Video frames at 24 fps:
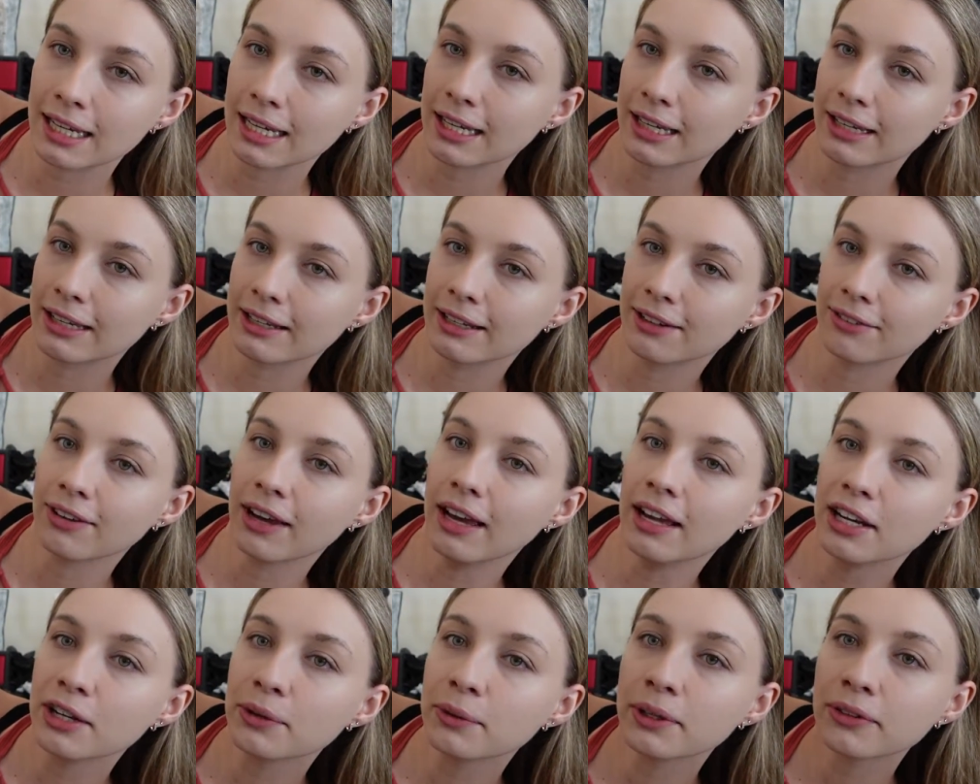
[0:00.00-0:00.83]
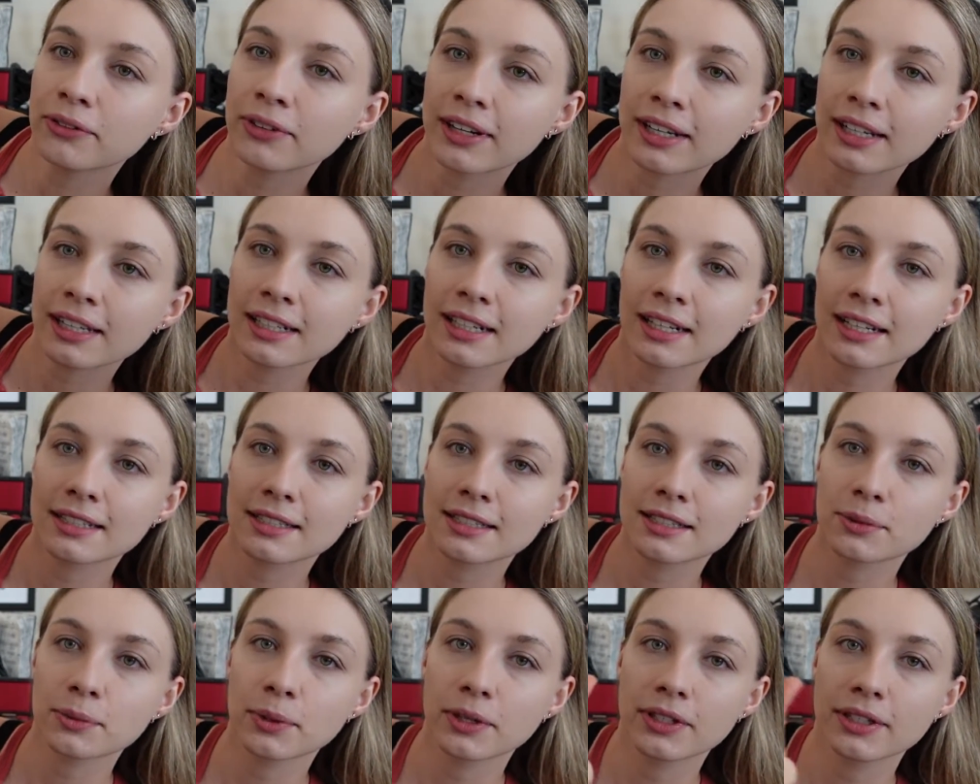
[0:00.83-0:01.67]
Okay, if anyone
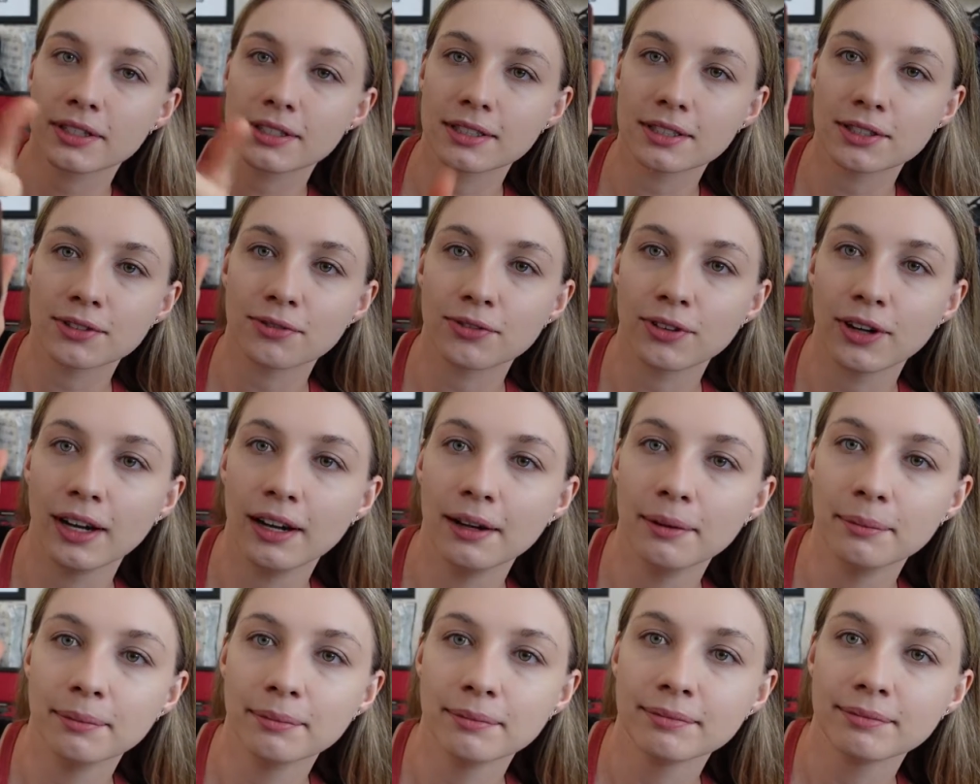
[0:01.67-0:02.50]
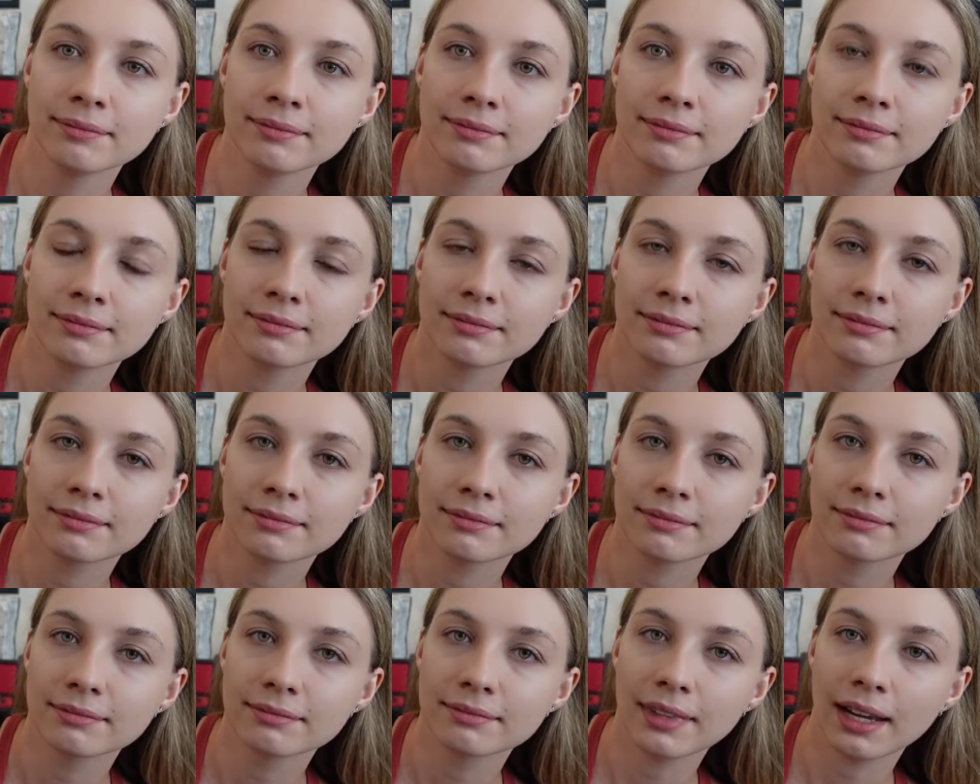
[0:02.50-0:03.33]
recognizes where this is from,
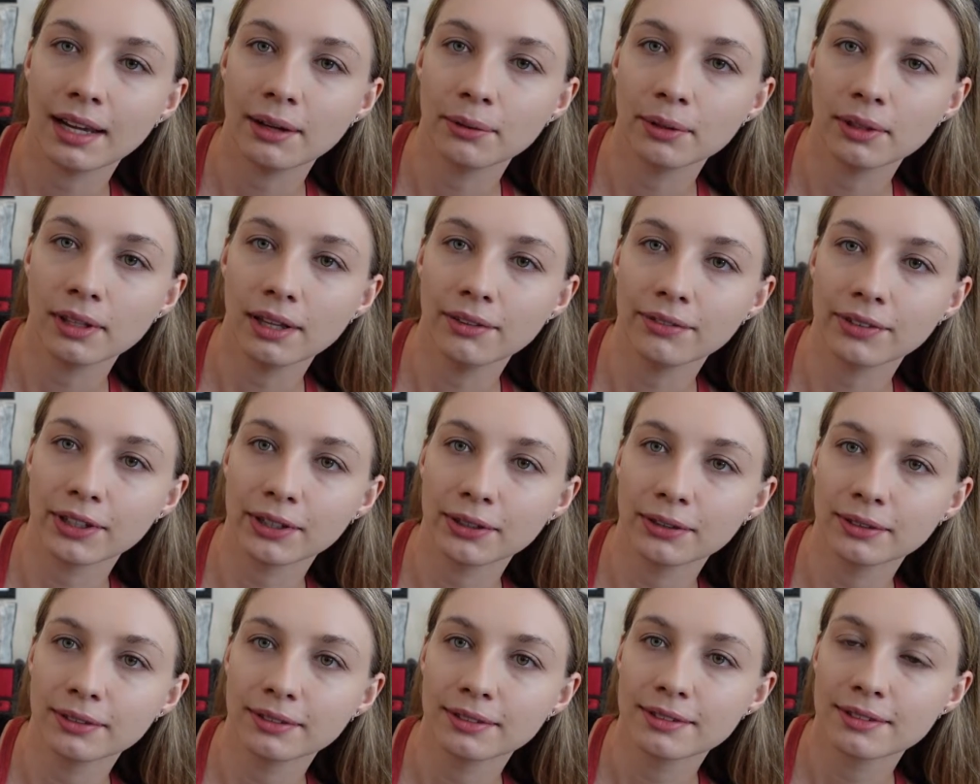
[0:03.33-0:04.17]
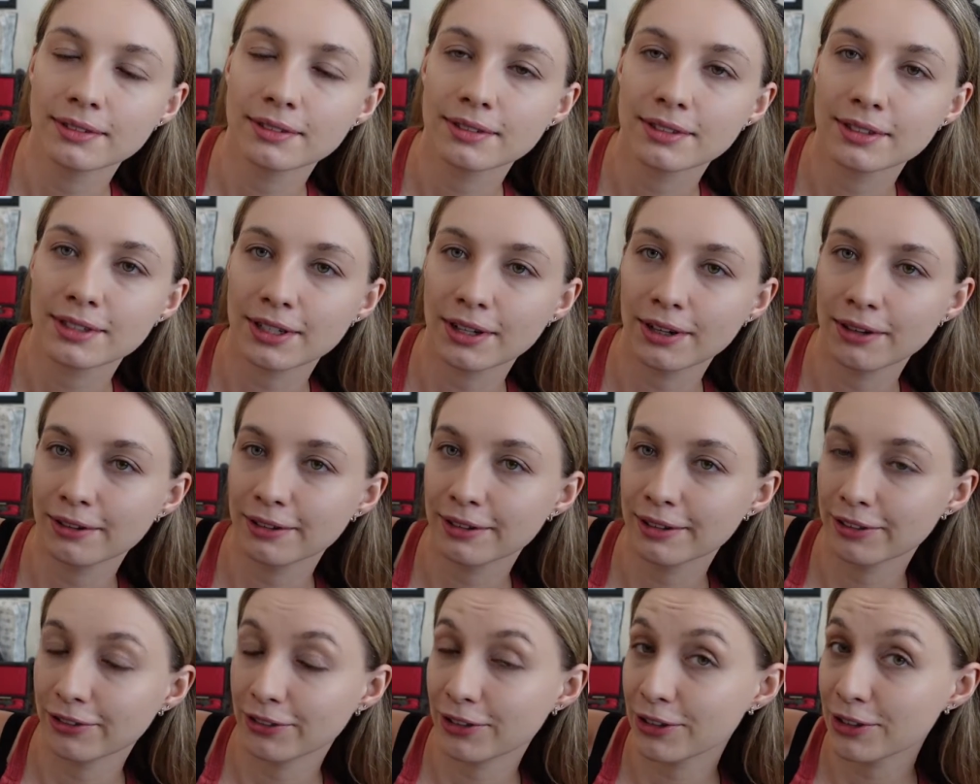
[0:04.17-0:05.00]
I will love you. So
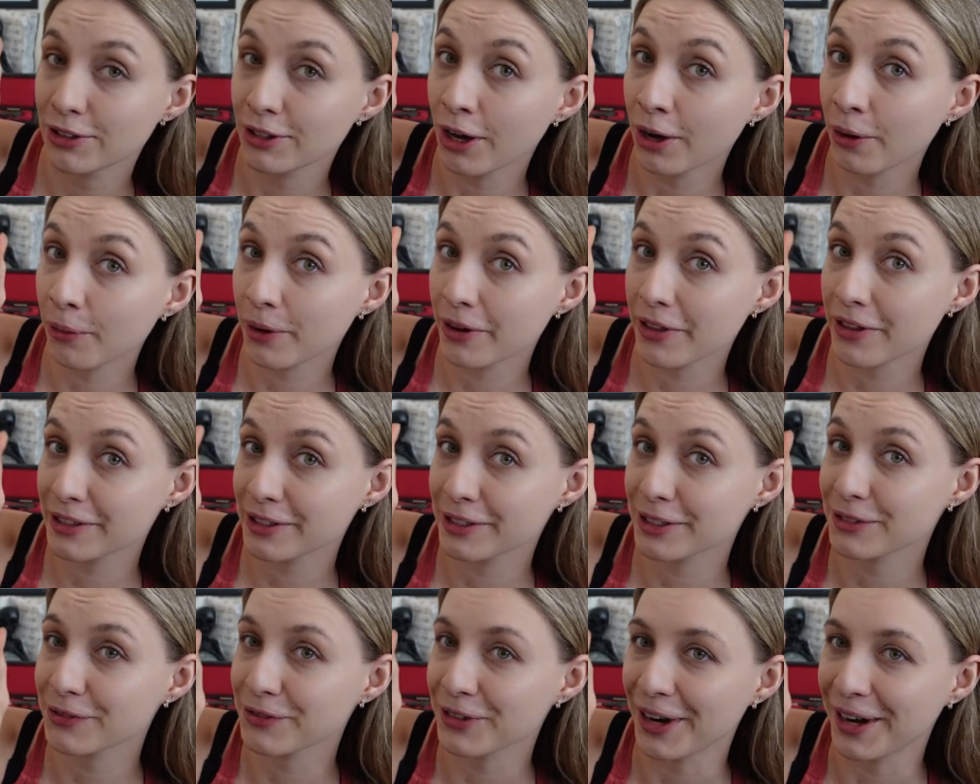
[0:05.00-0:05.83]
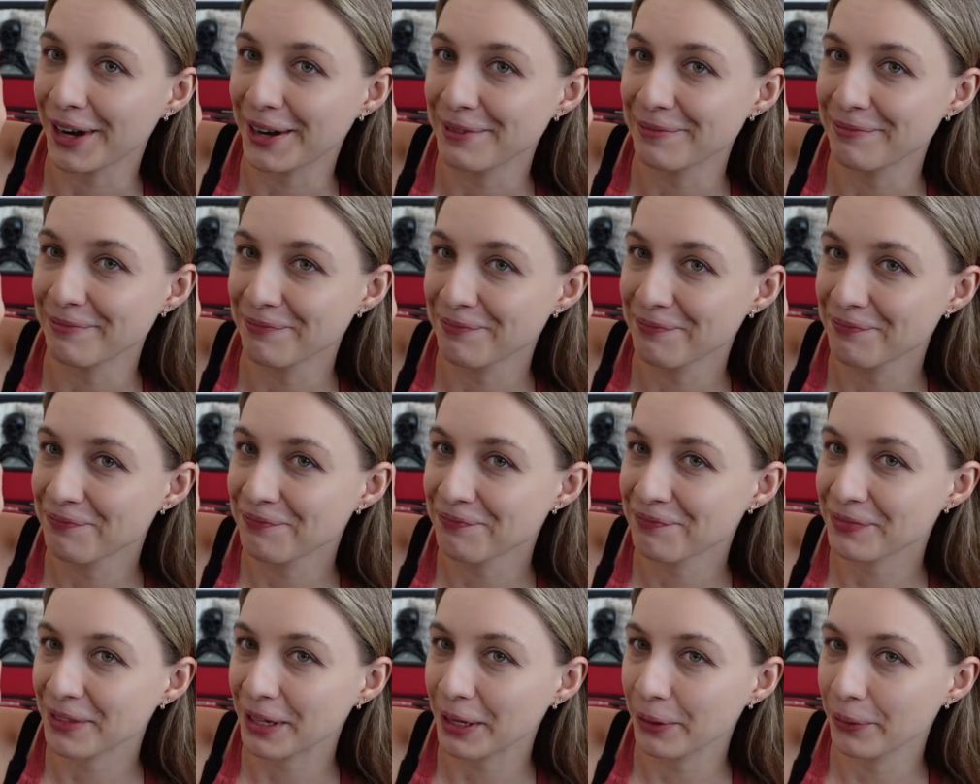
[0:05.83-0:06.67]
if you know where this is from,
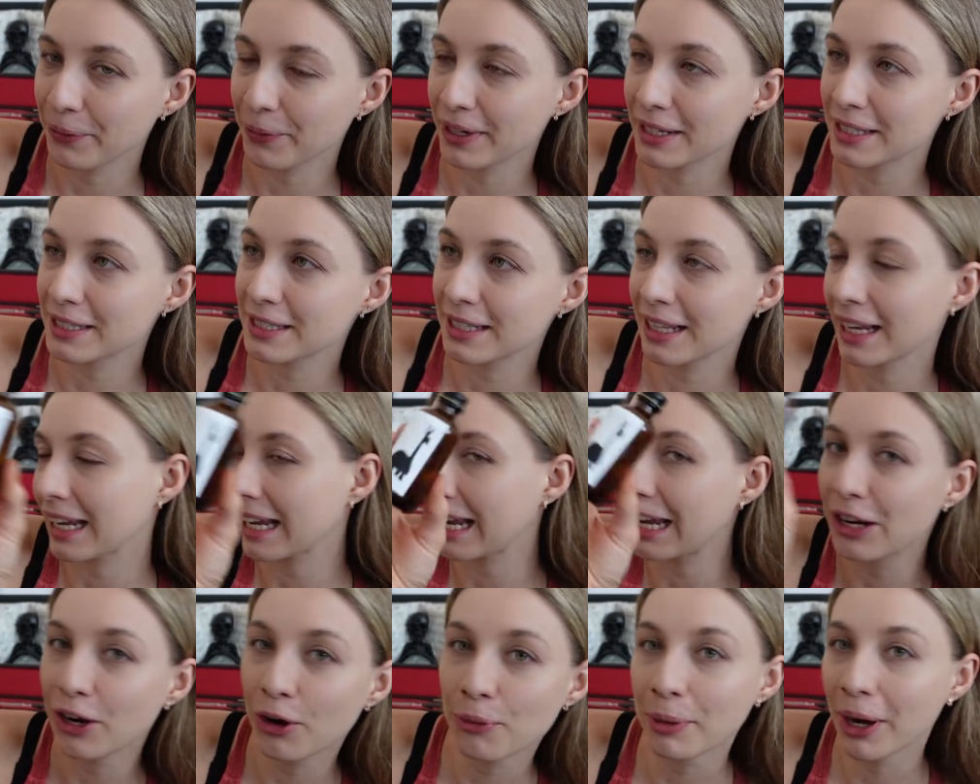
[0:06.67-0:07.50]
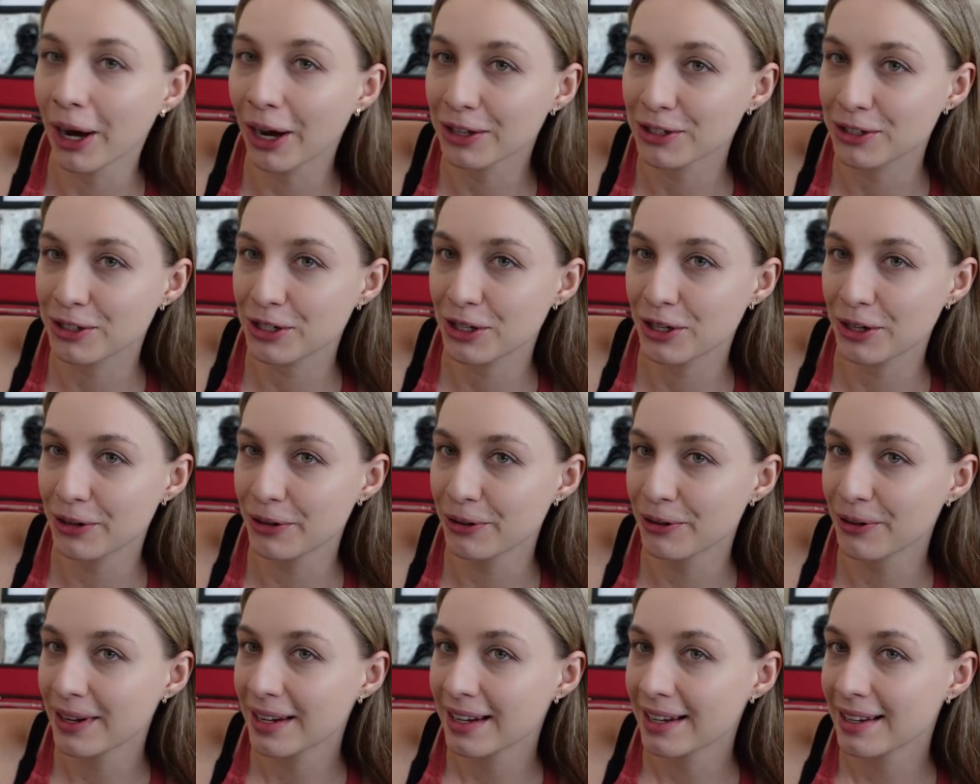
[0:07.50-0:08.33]
what it's like an homage
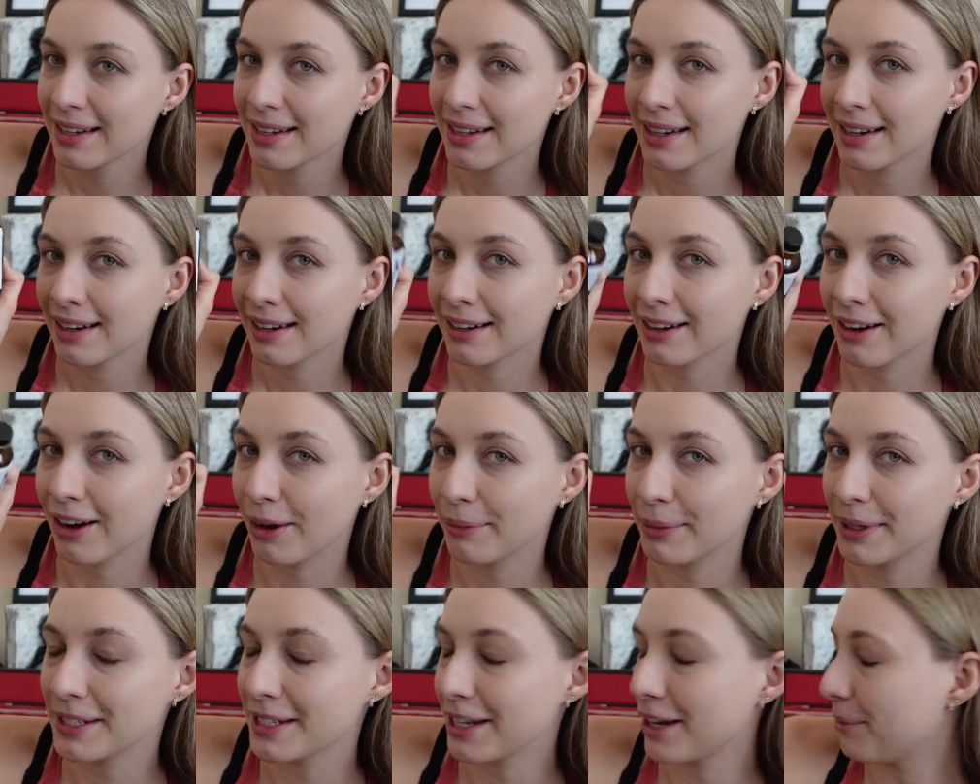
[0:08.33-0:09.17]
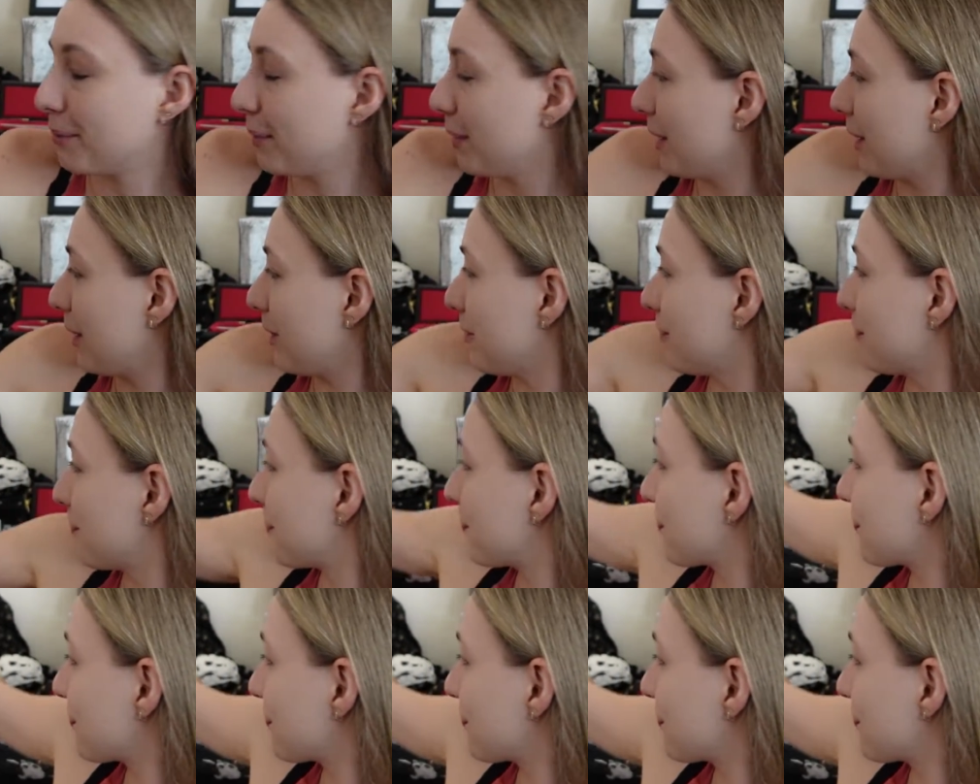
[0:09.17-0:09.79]
to, comment down below.